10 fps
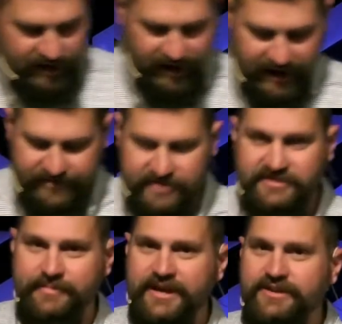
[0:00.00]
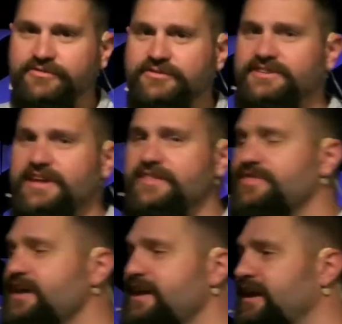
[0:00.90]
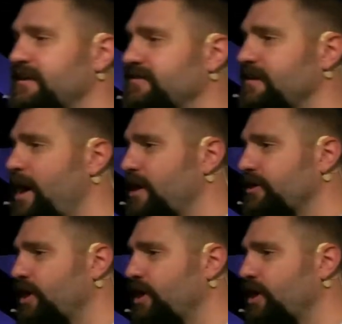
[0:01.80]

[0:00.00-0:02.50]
Uh, there's some interesting things about